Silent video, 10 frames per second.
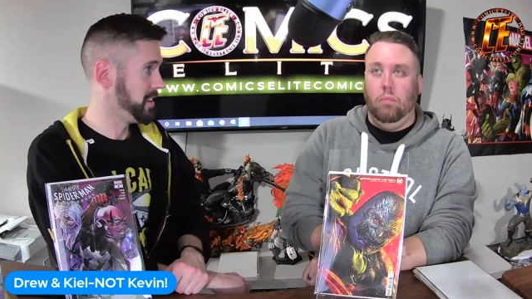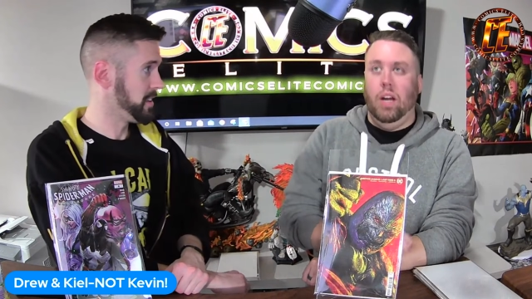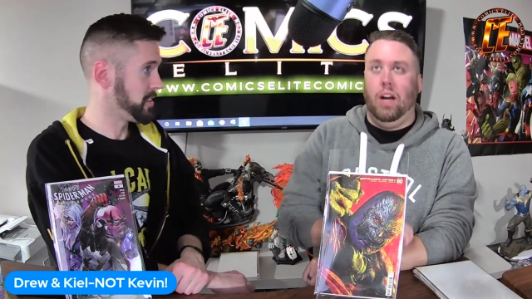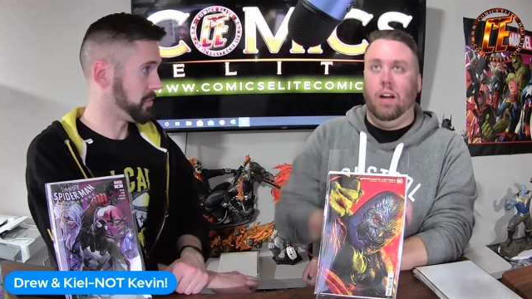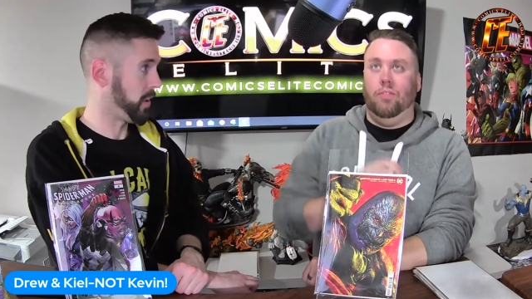
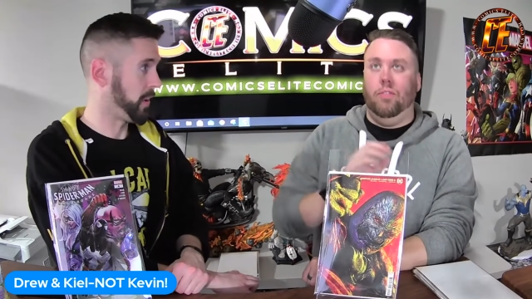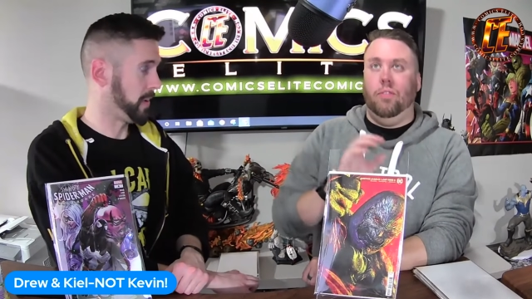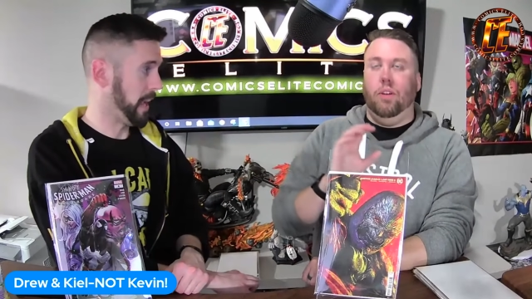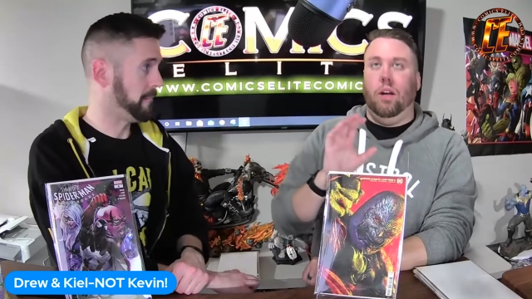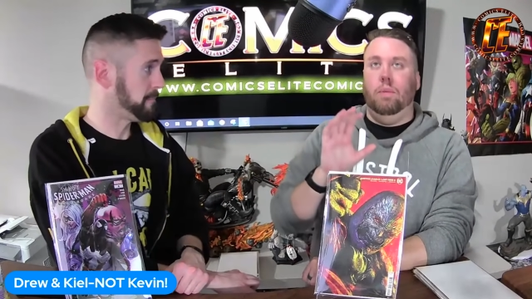Speaker 1: Yeah, so I
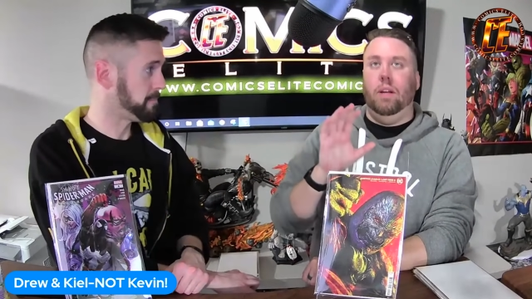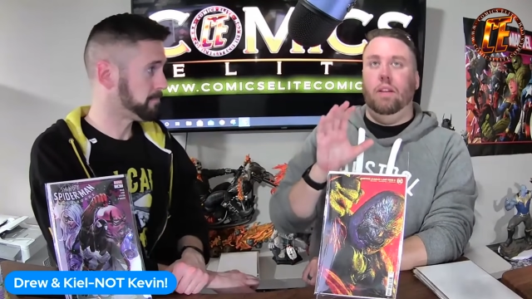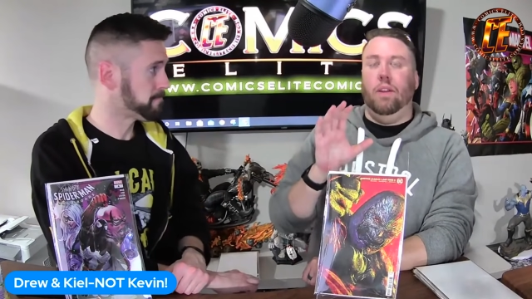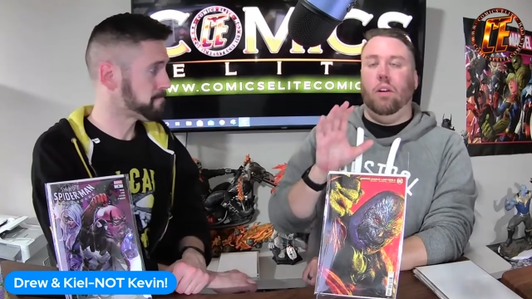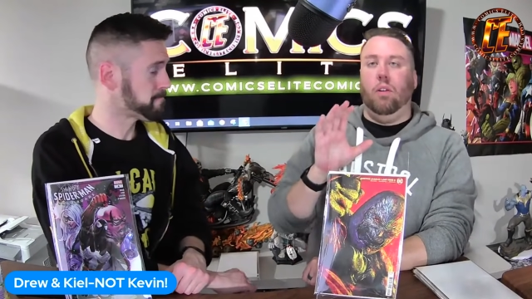yeah. I
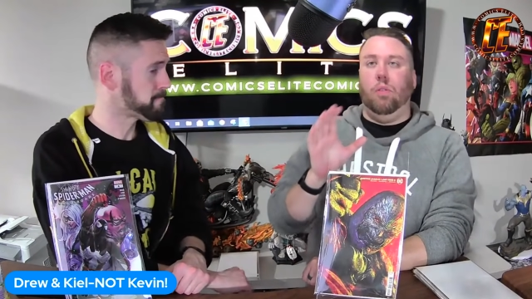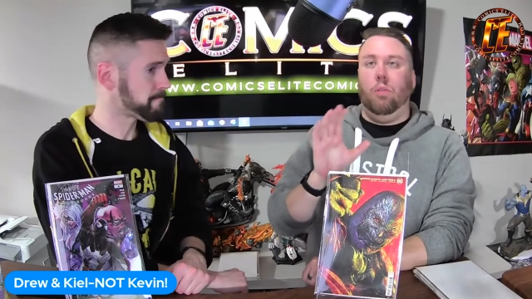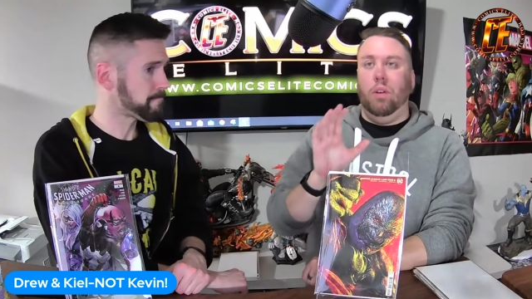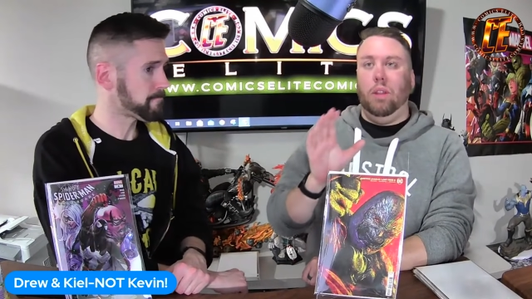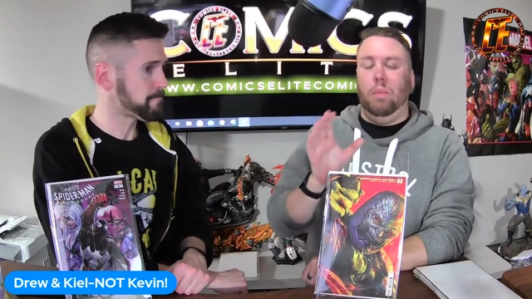mean, they are
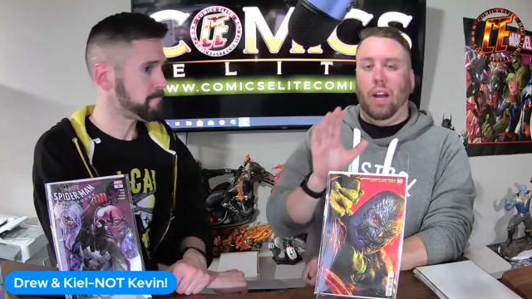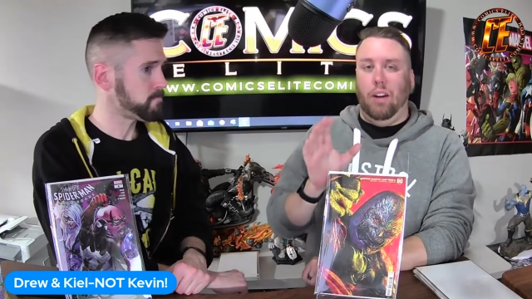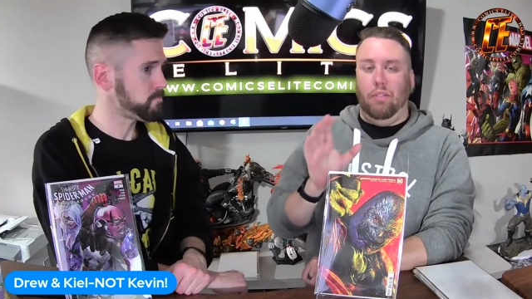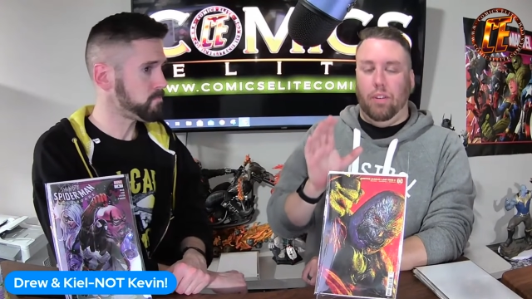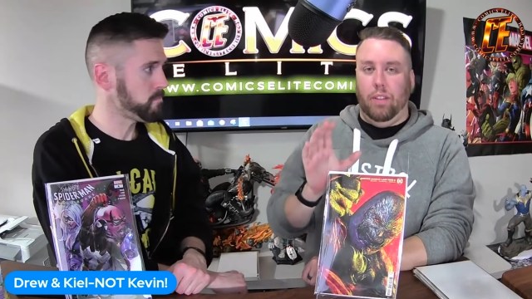throwing them in
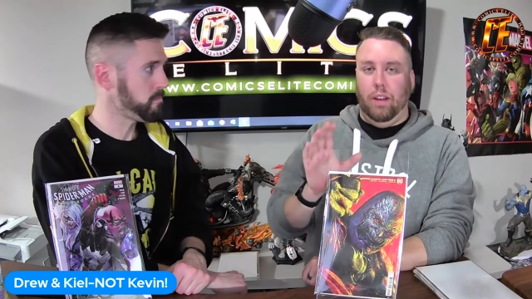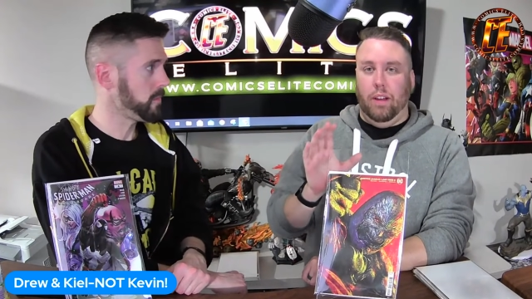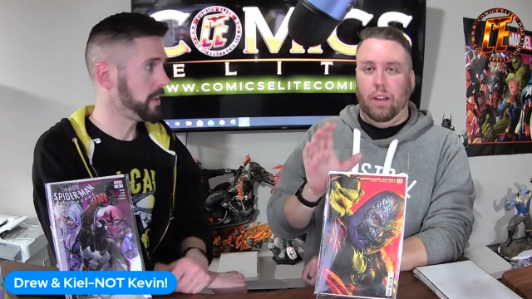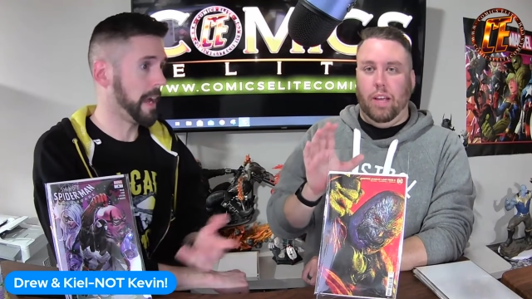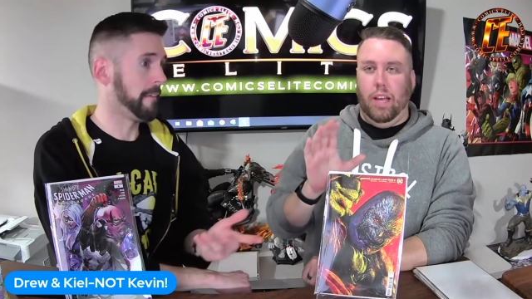
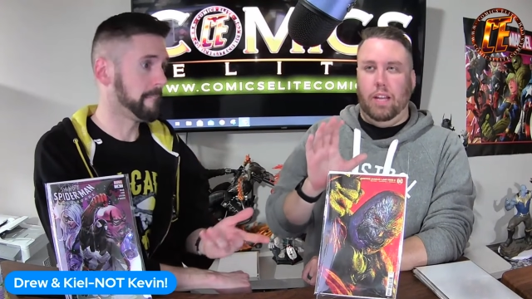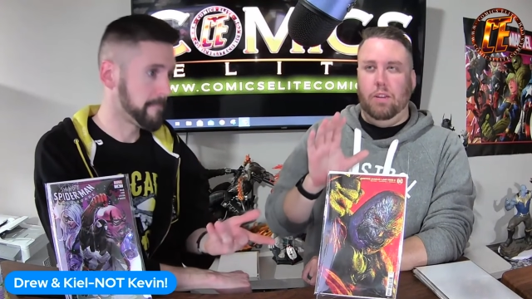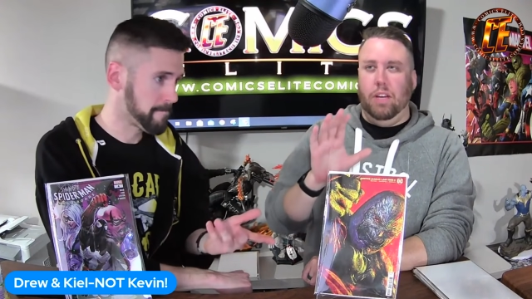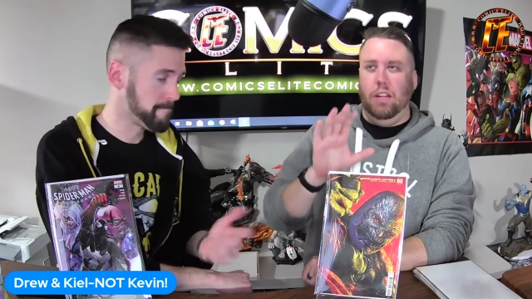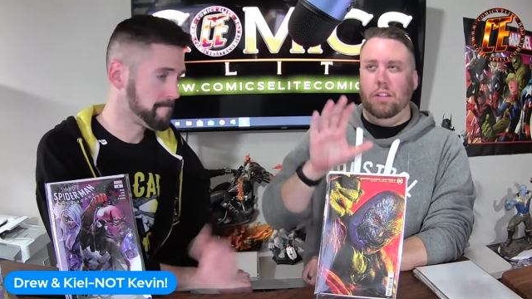everything, yeah. and
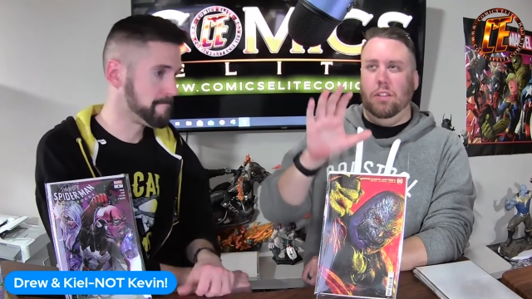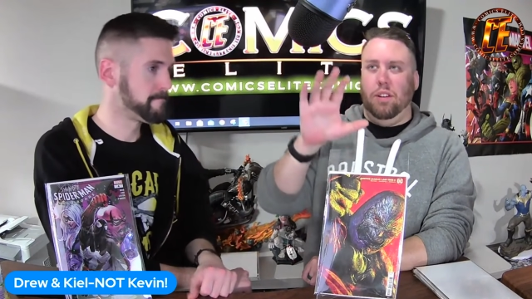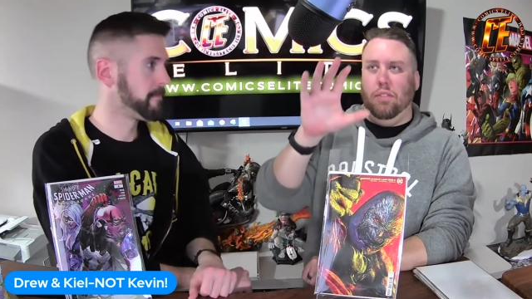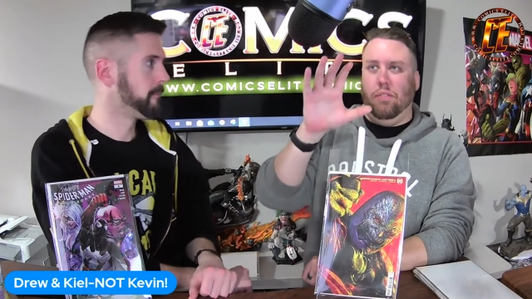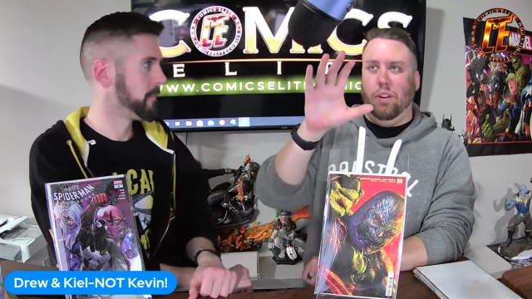you get
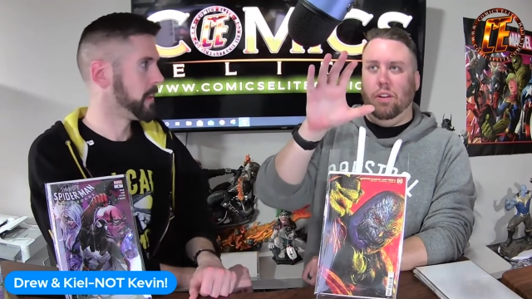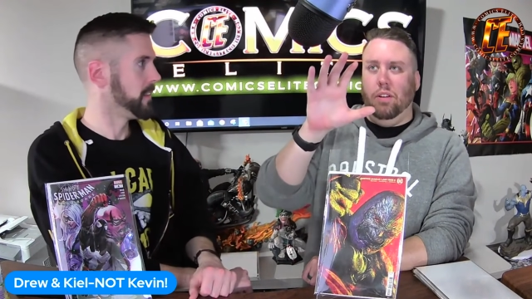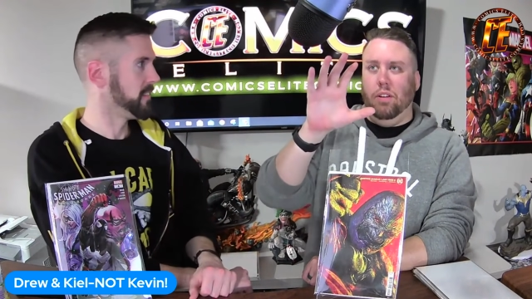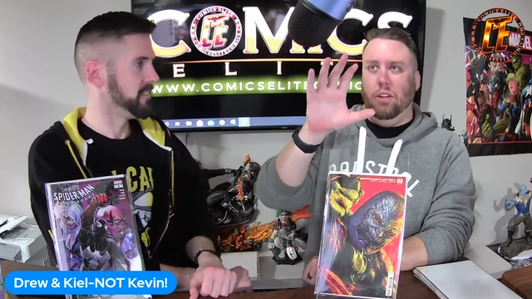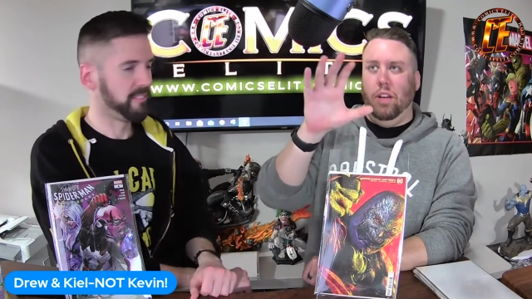different
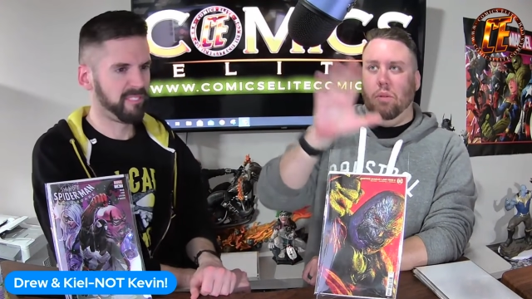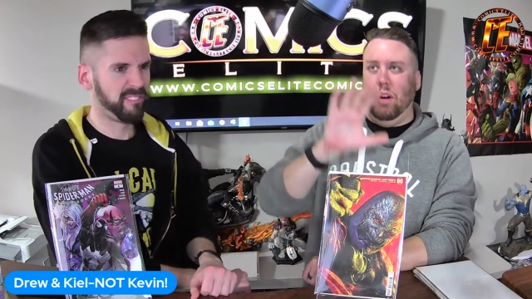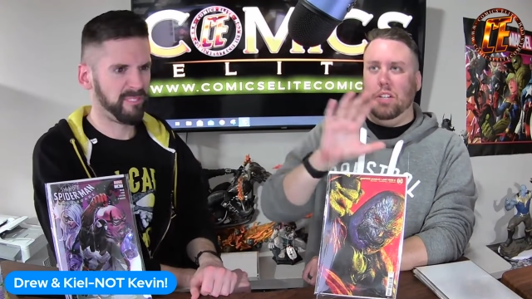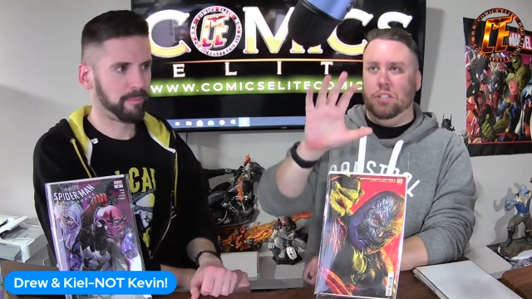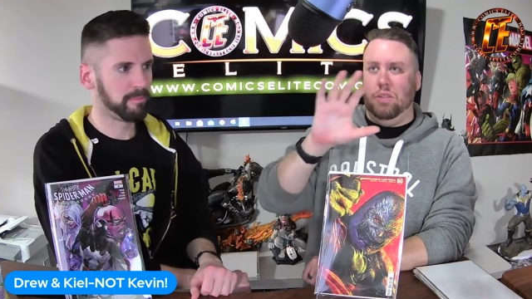
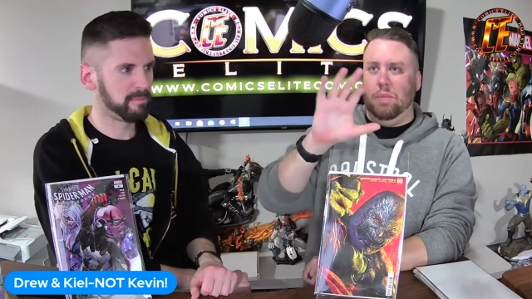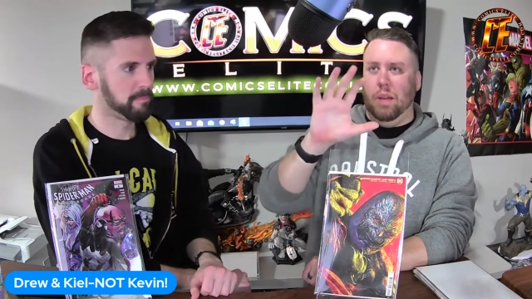iterations of